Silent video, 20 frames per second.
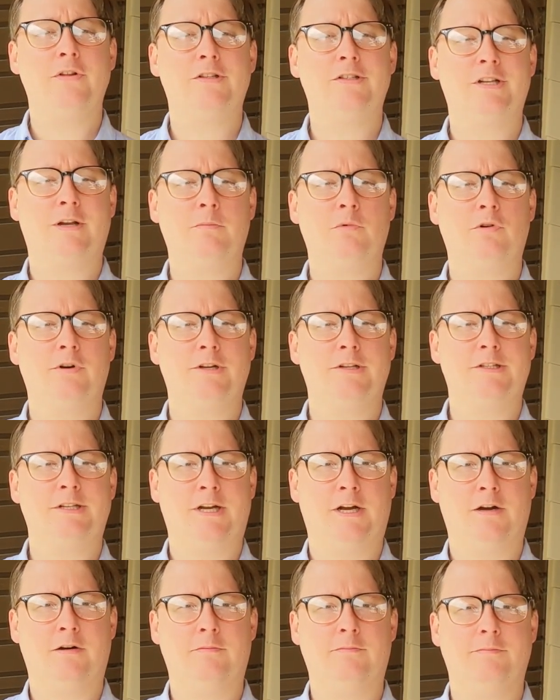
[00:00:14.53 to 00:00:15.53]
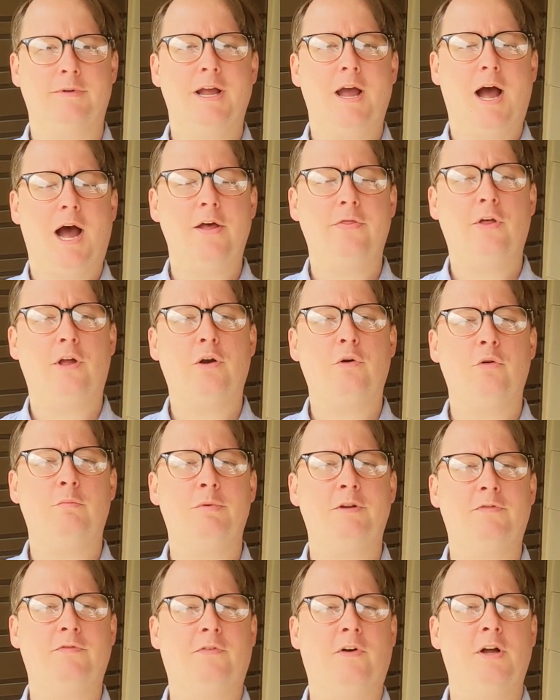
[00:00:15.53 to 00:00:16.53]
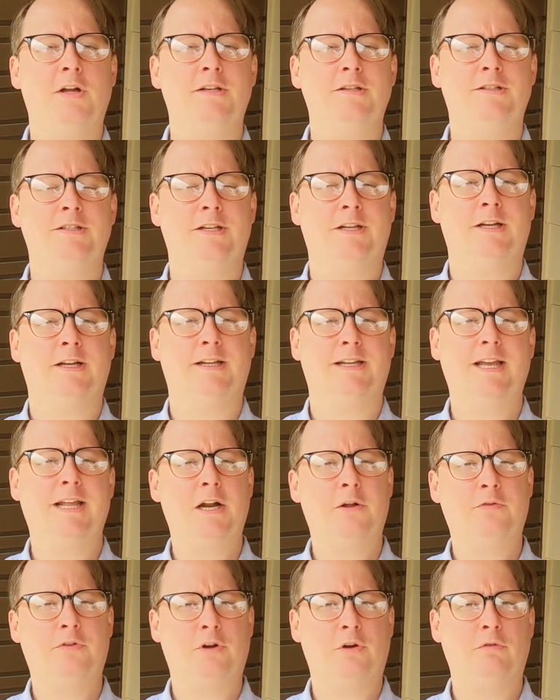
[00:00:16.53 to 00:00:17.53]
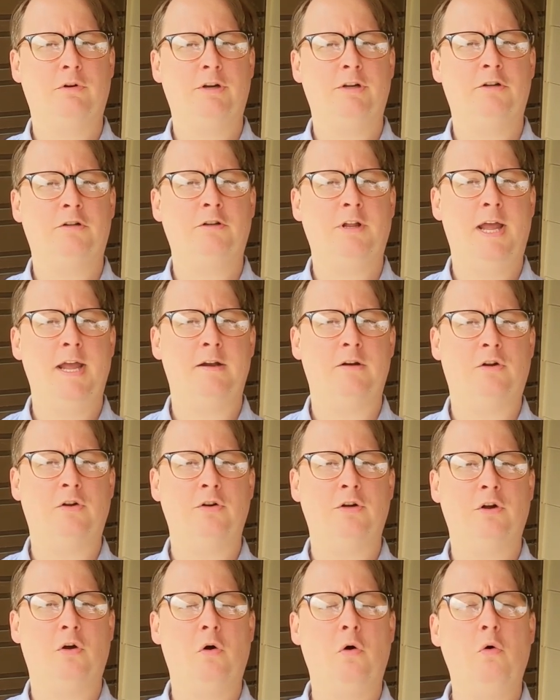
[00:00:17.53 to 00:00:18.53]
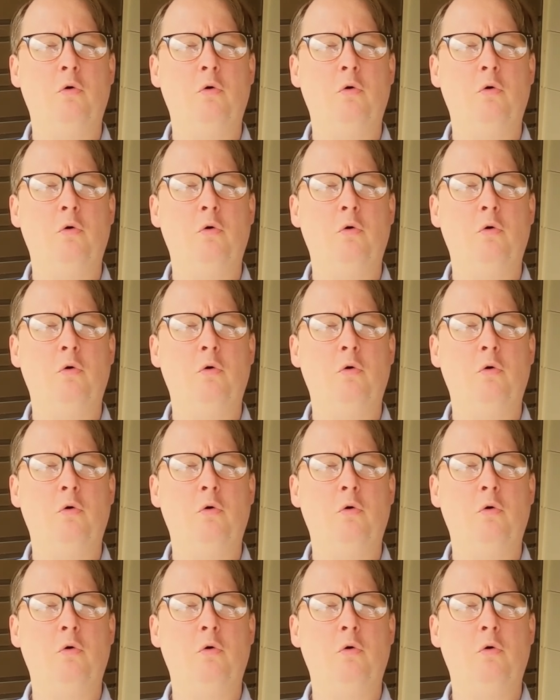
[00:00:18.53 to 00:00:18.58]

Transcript: that summer is here, I thought it would be fun to get out the grill and cook a